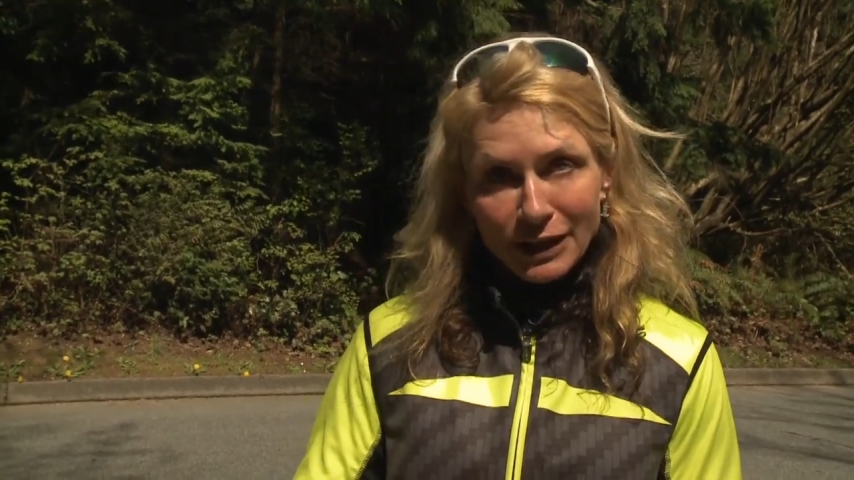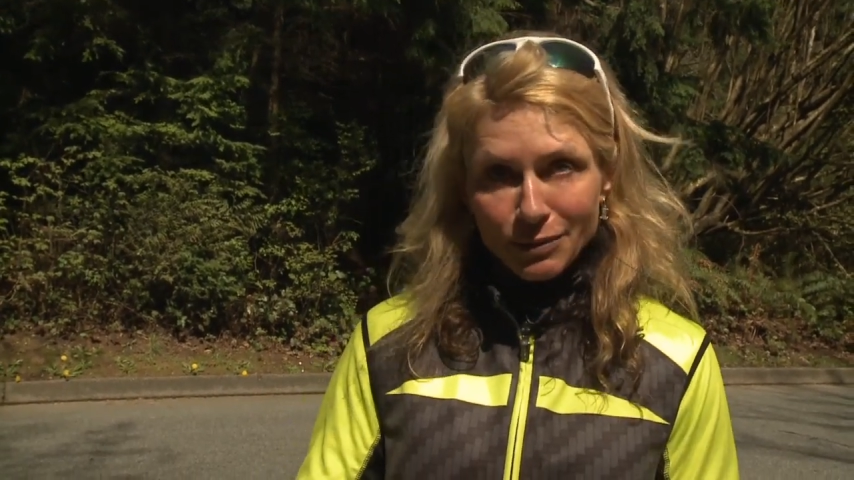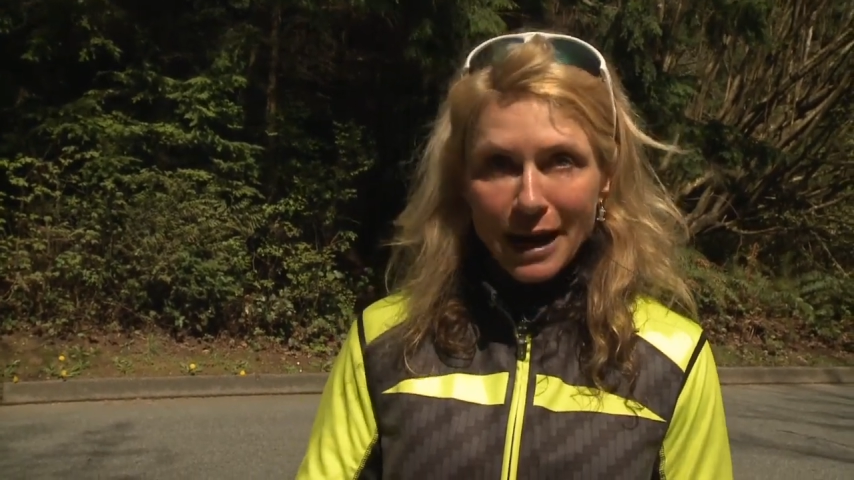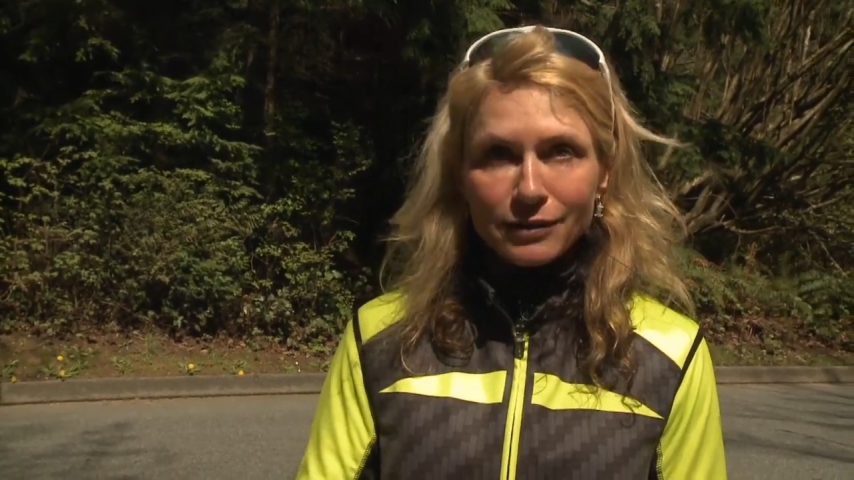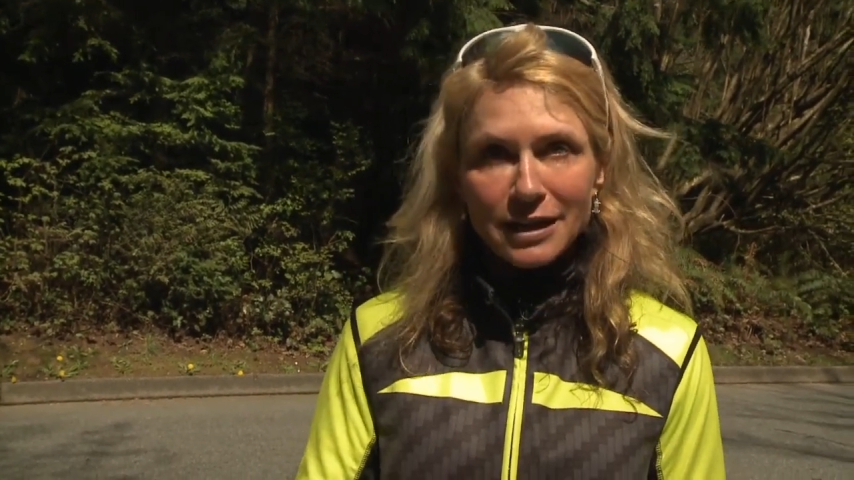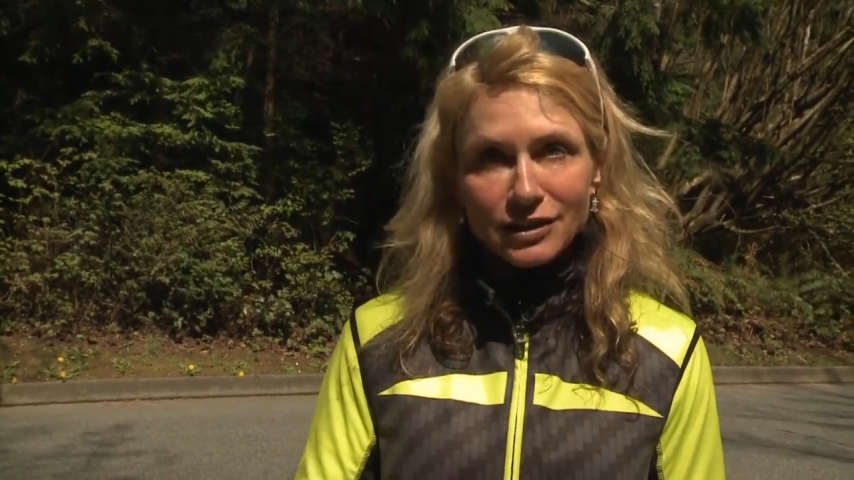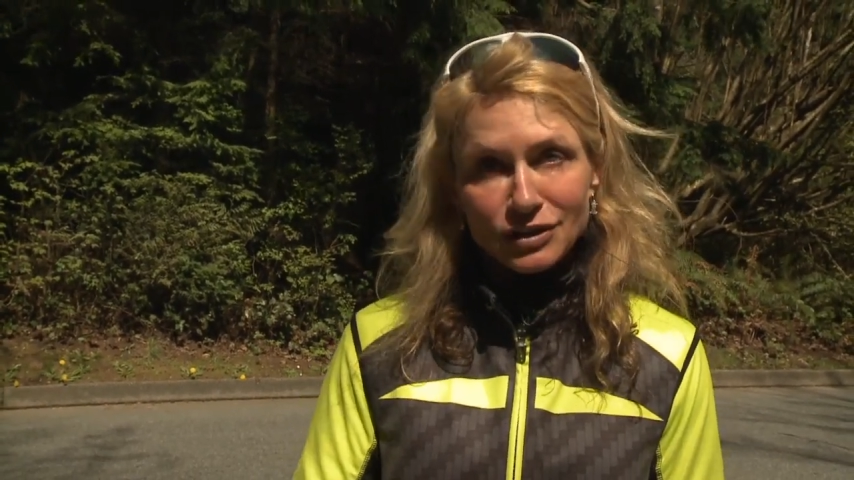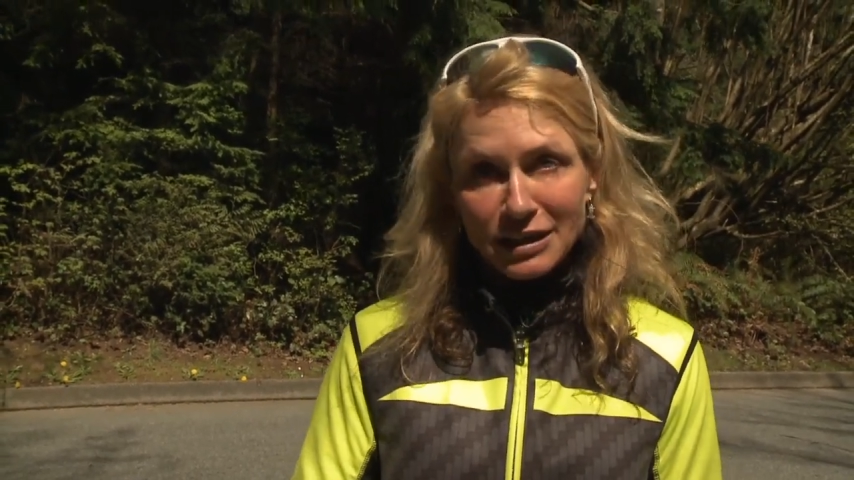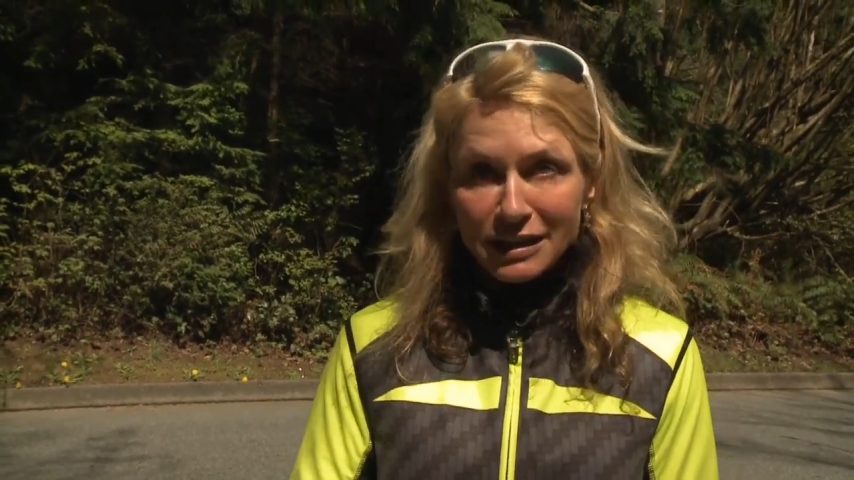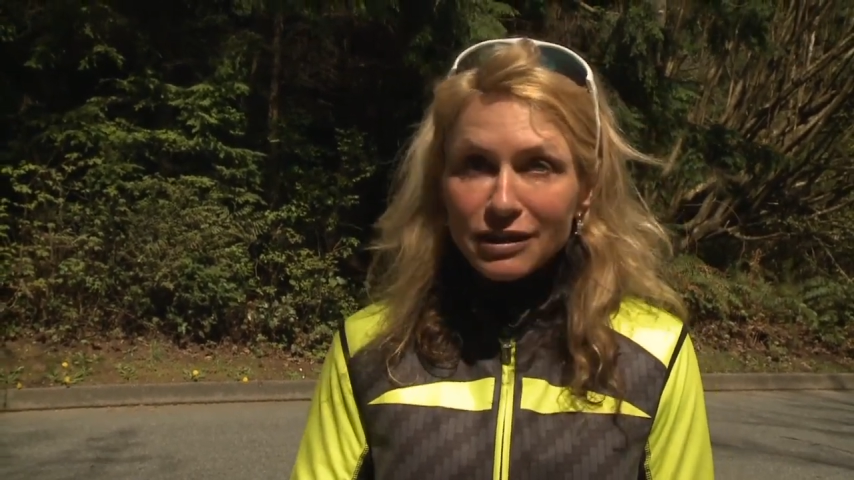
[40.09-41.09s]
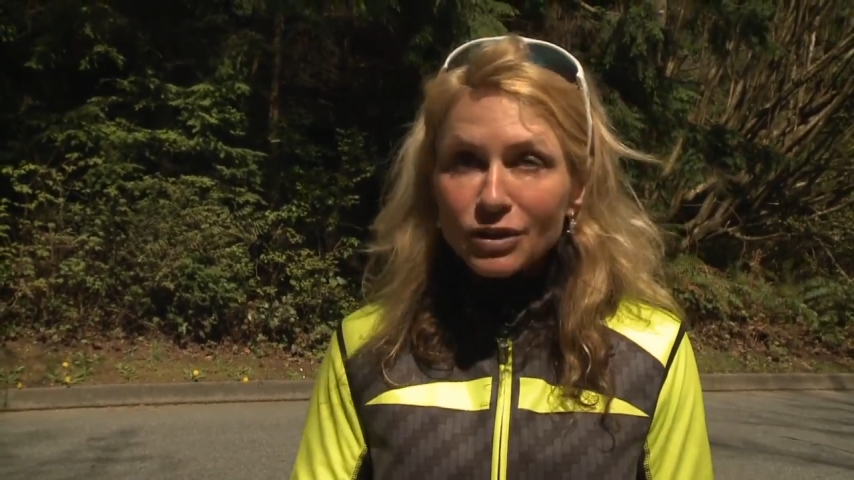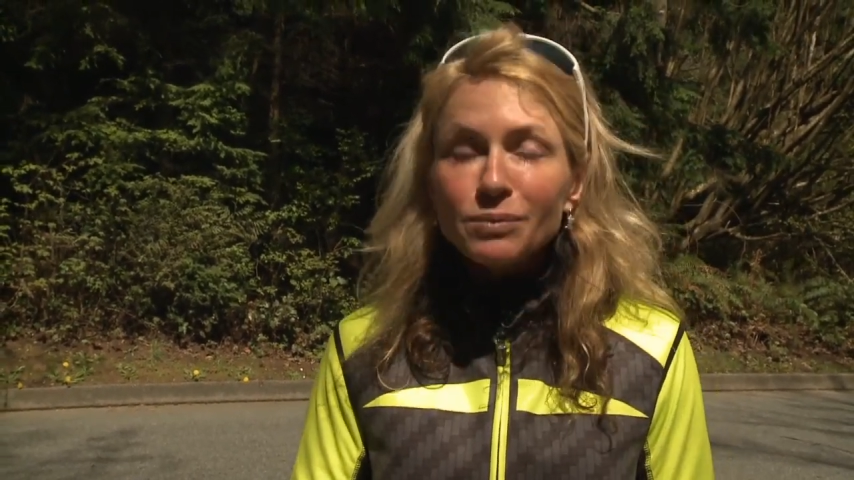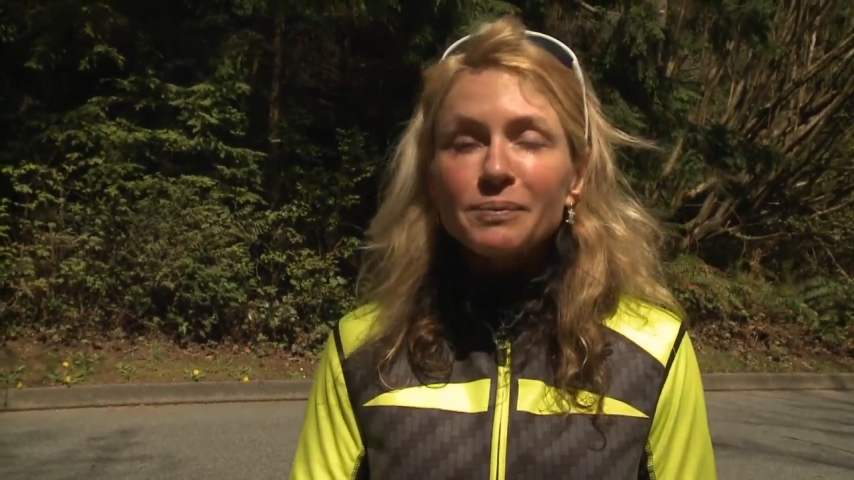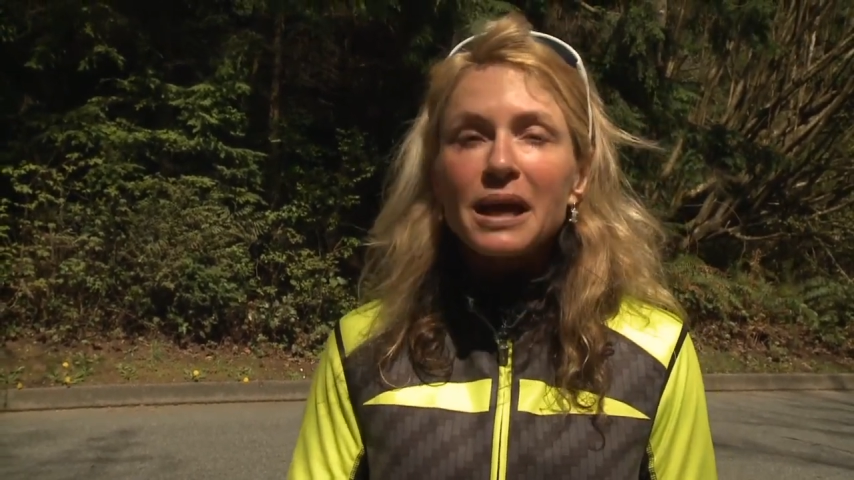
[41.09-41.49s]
around underneath you.